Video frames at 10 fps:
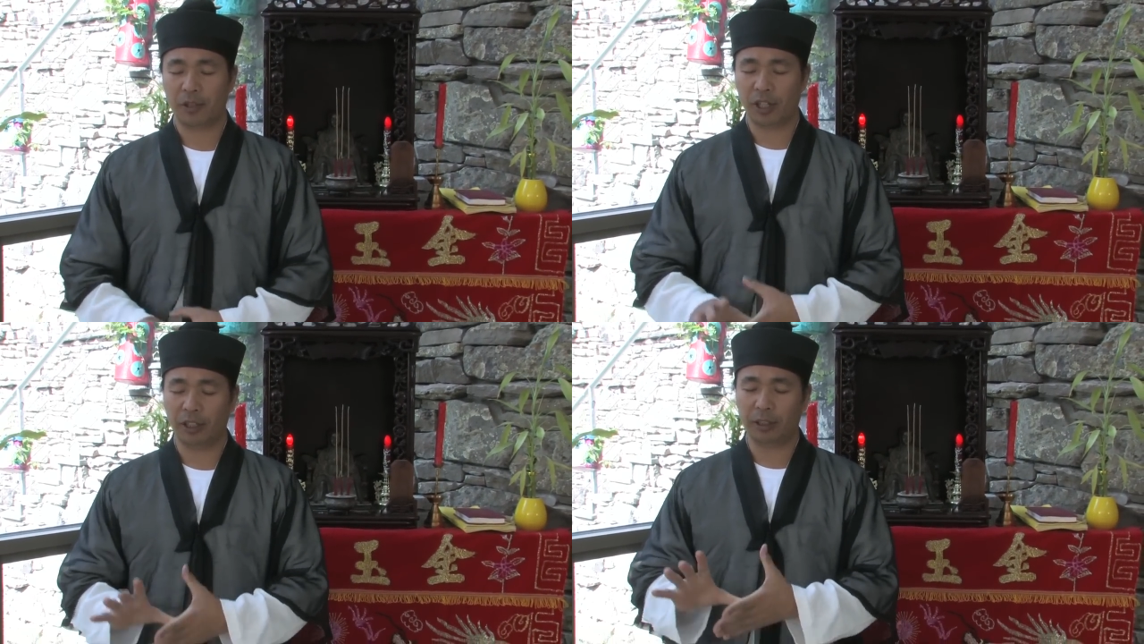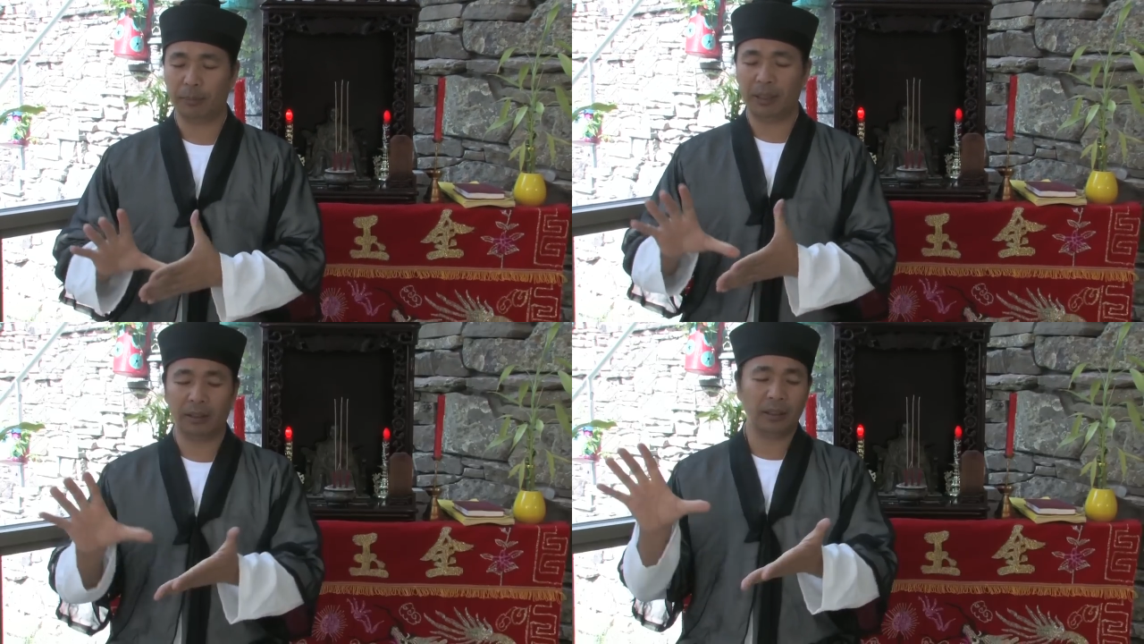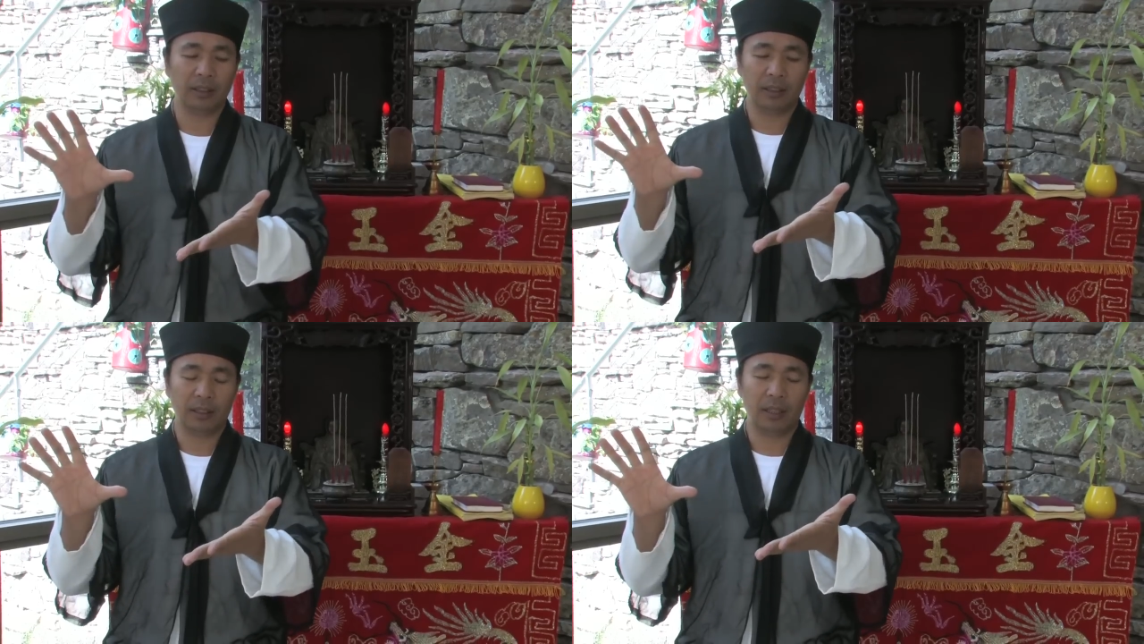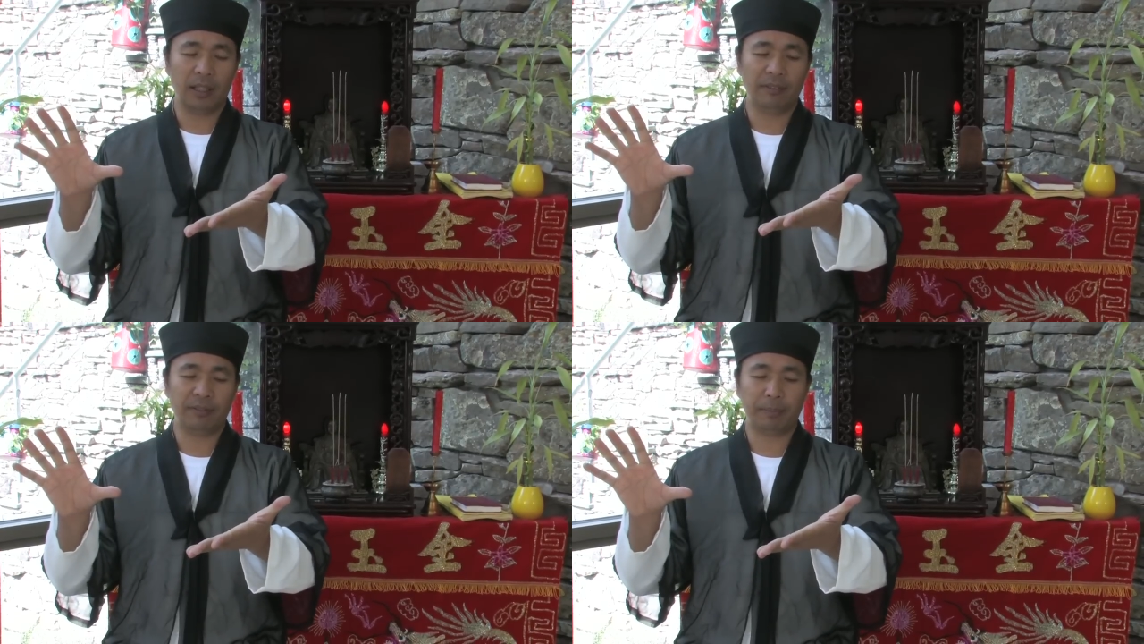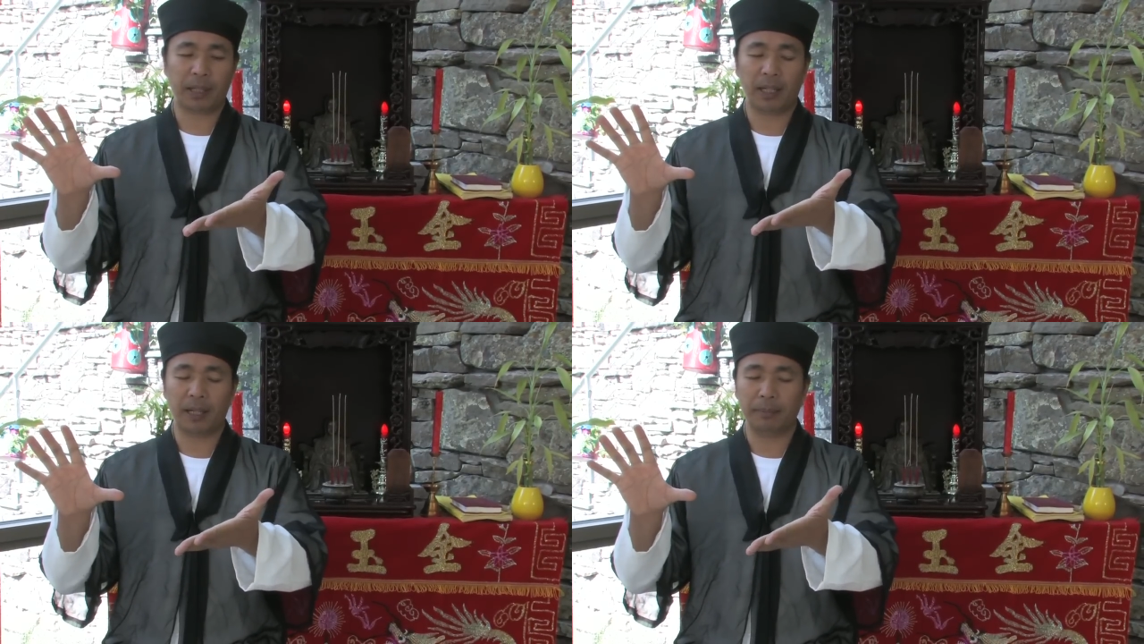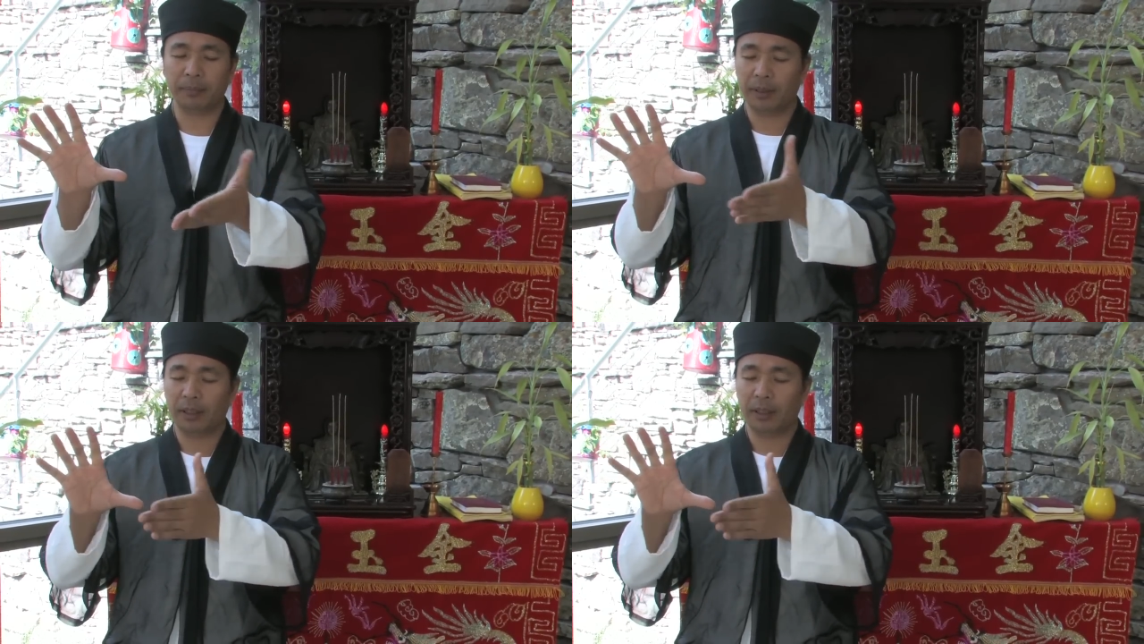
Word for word: Gentlemen, left palm